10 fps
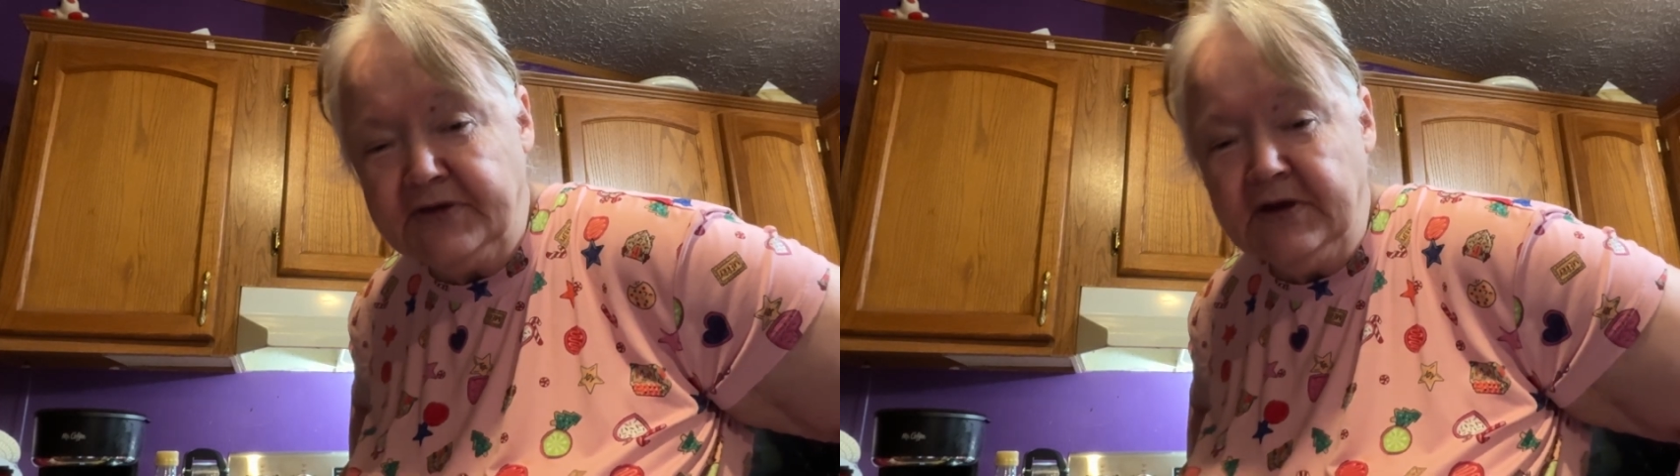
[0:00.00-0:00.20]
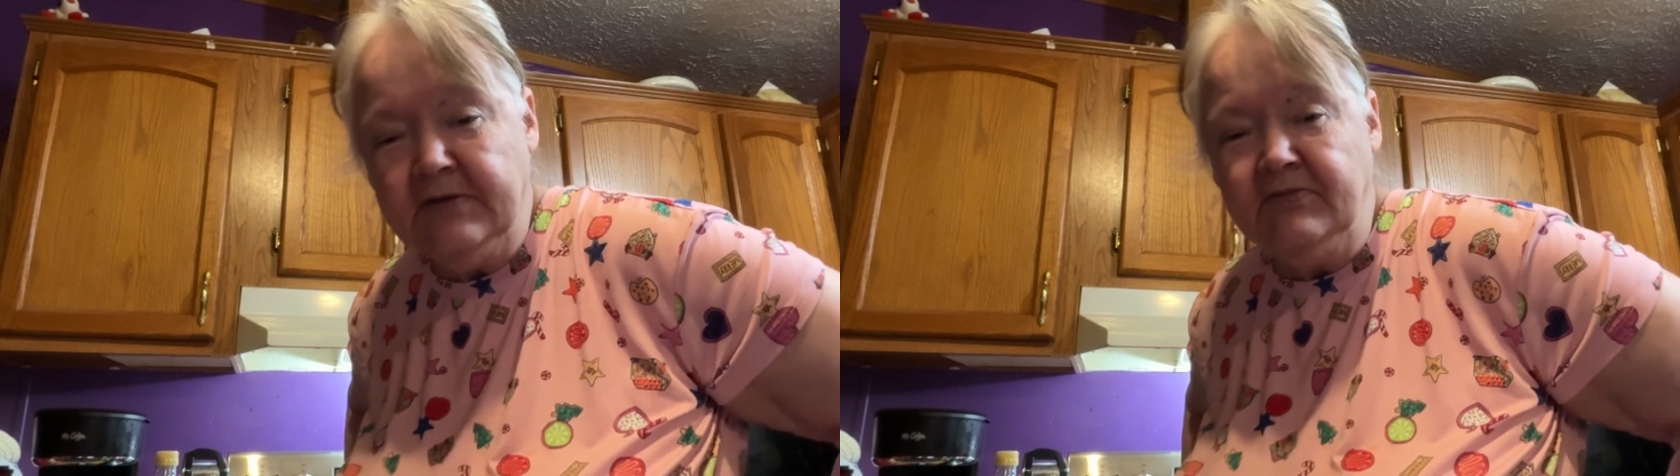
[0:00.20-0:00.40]

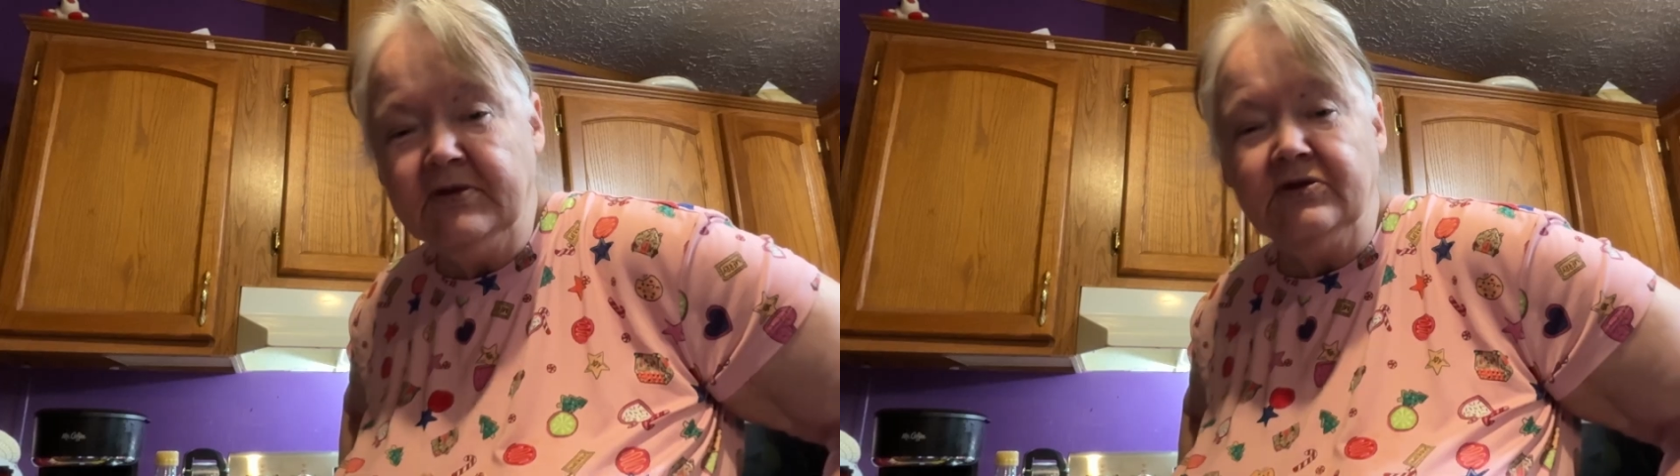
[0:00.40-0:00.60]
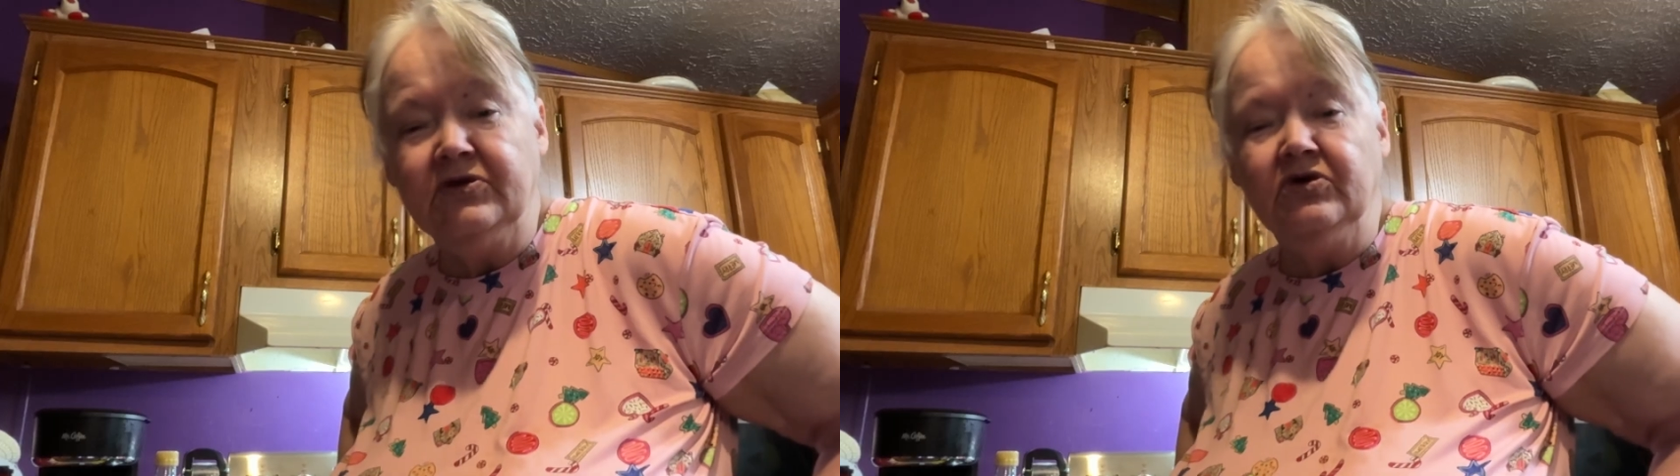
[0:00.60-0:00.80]

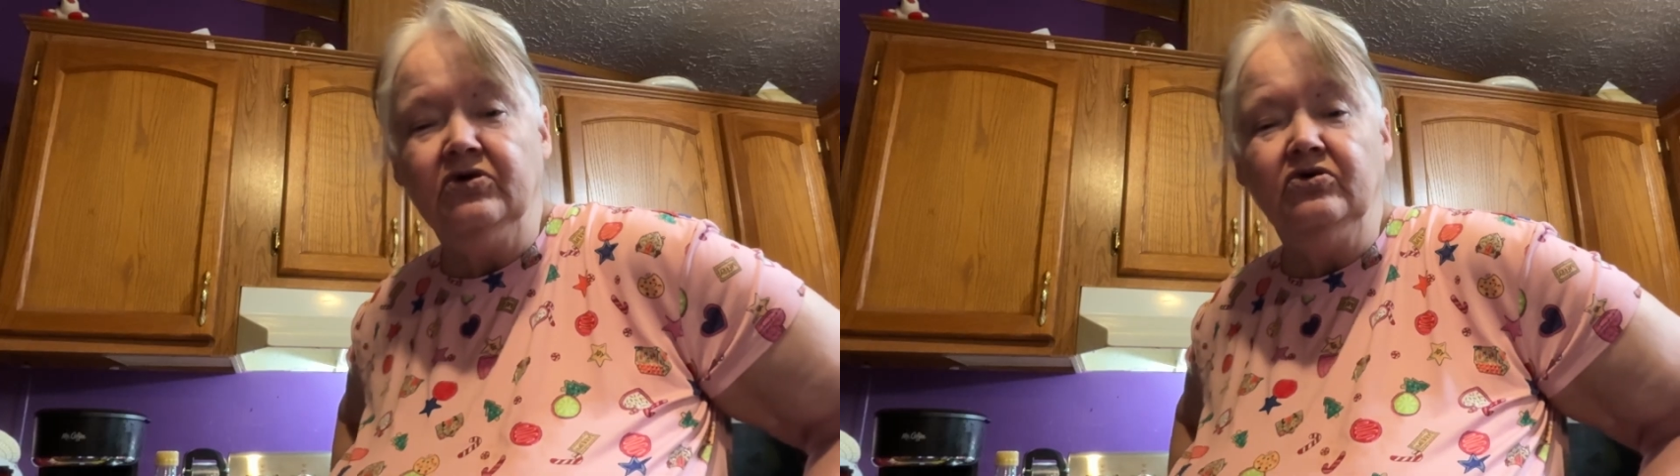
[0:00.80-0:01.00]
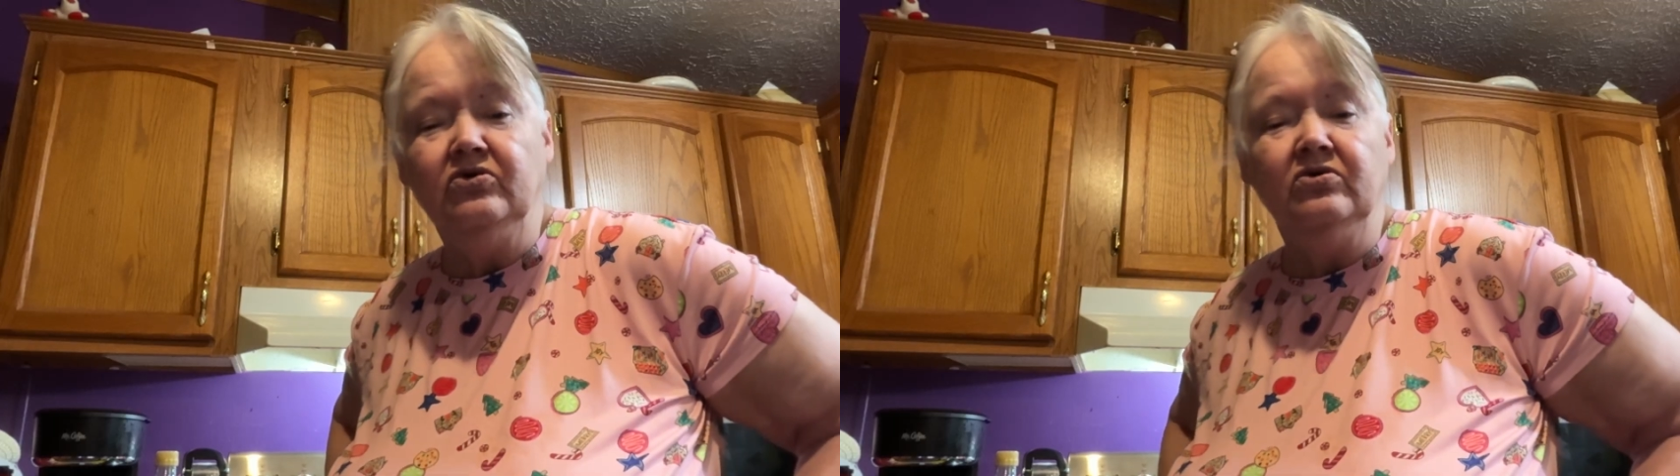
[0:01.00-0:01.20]
evening
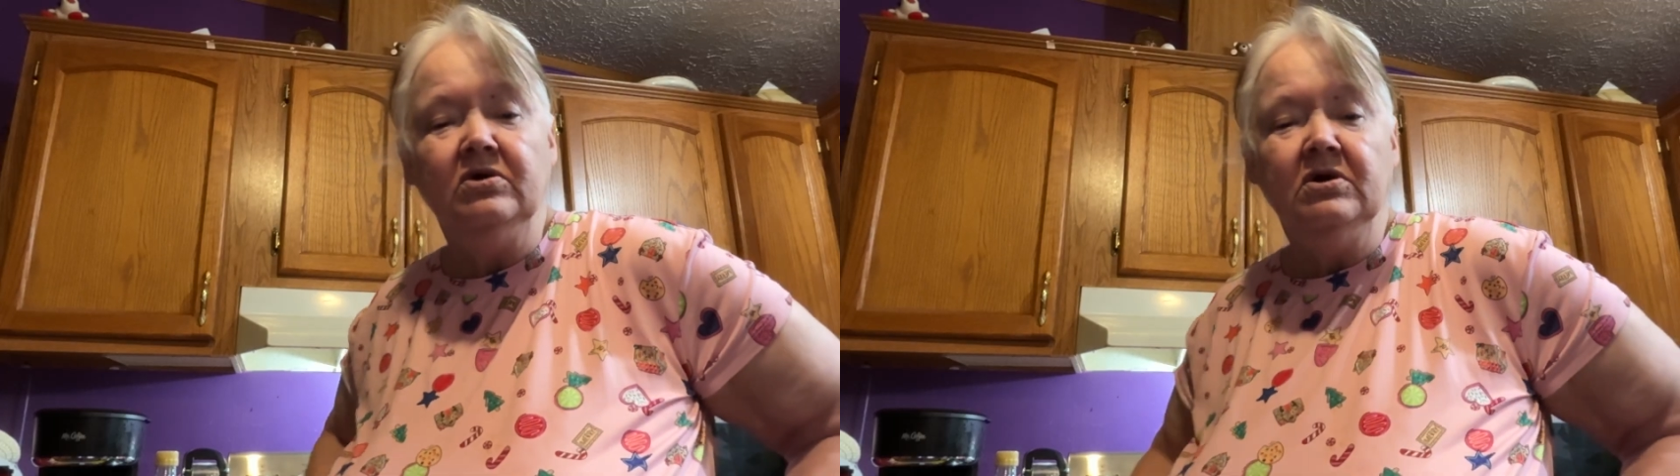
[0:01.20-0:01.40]
too.